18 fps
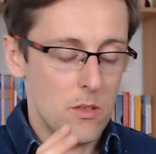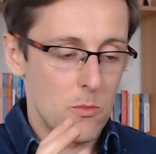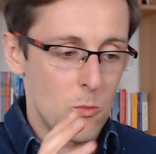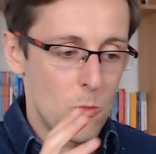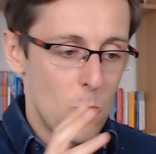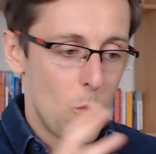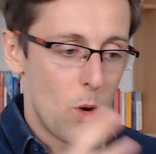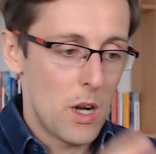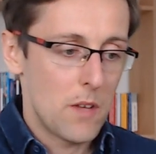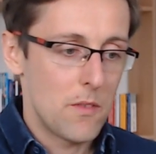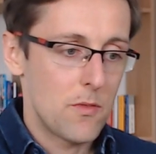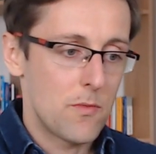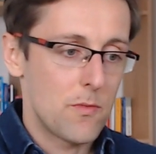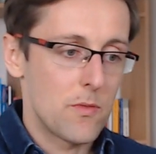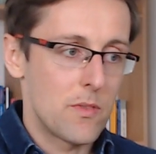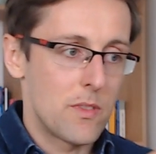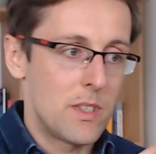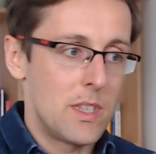one
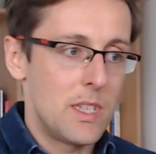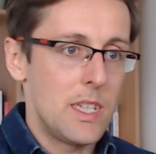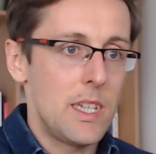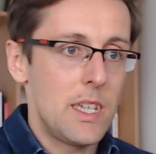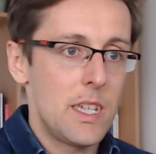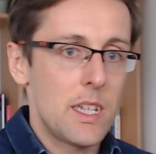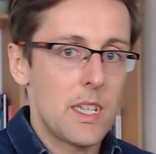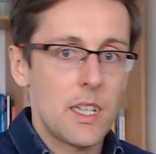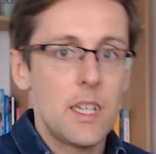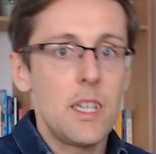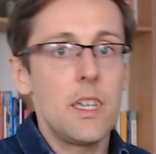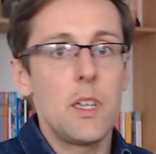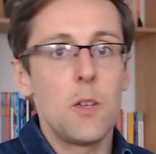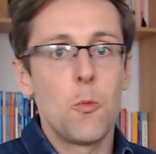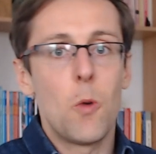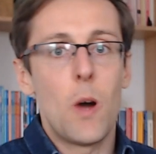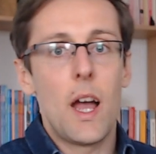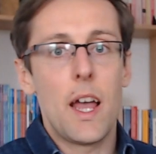of the key
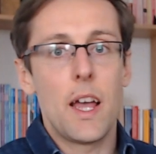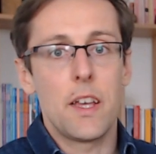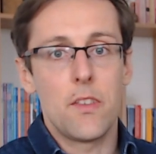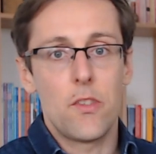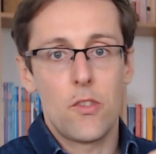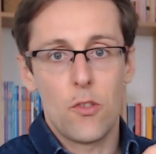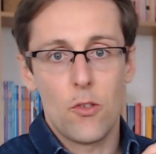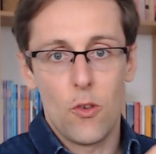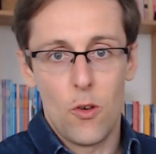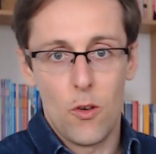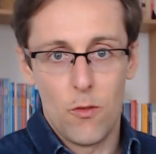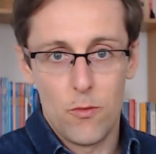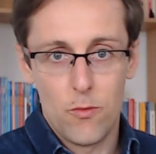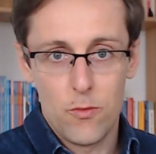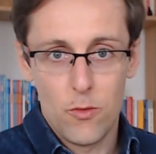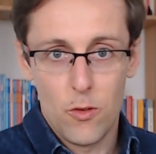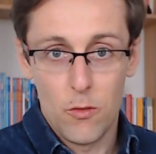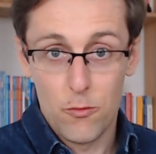ways
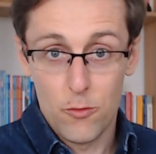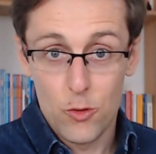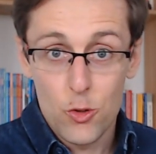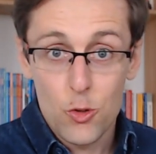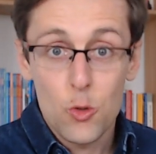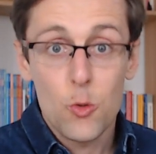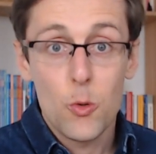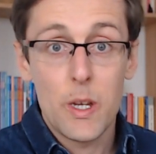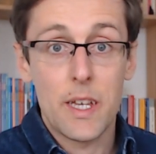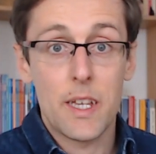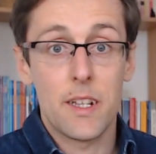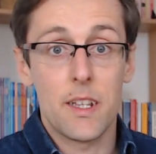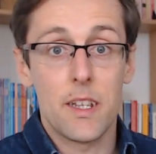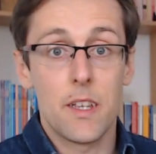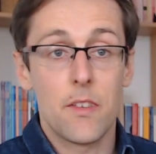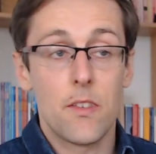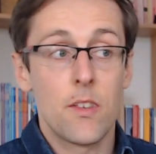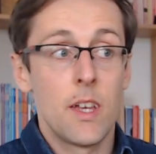of, of doing
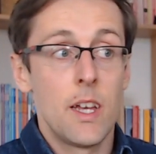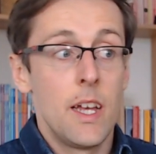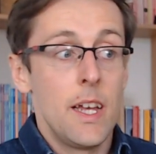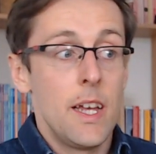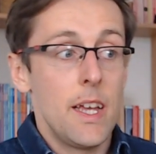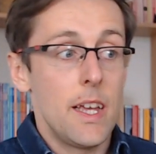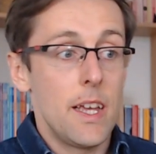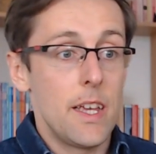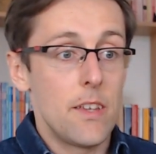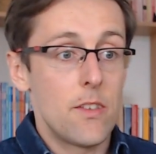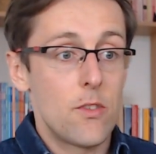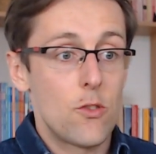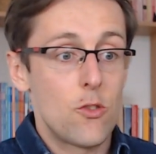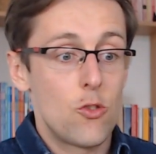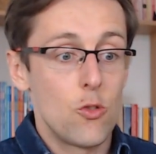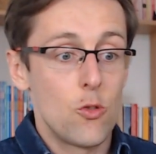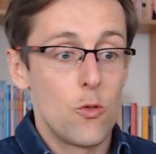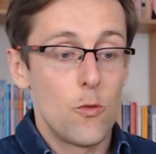this
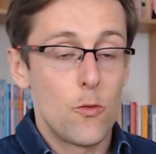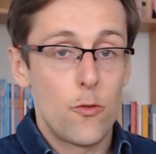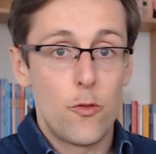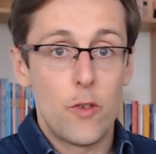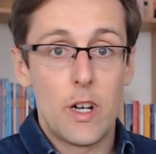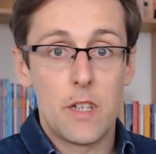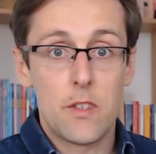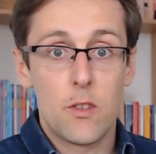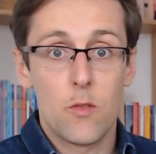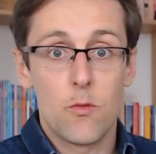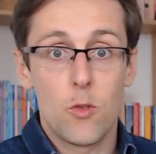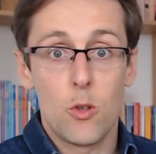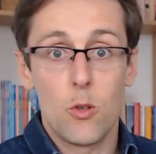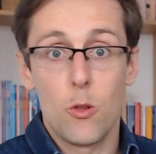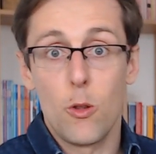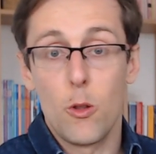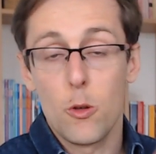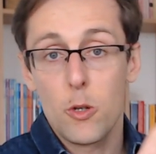is to, first of
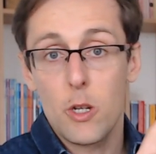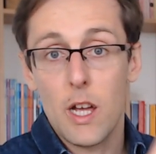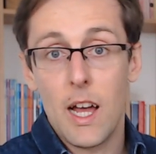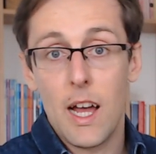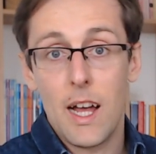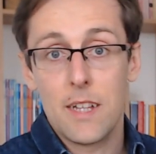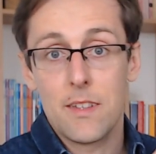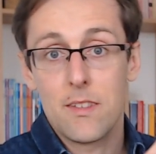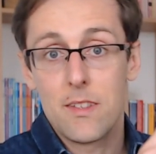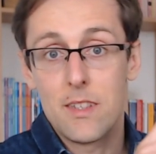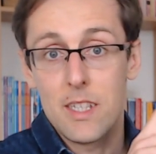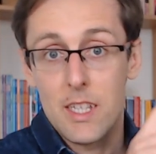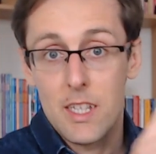all, look at the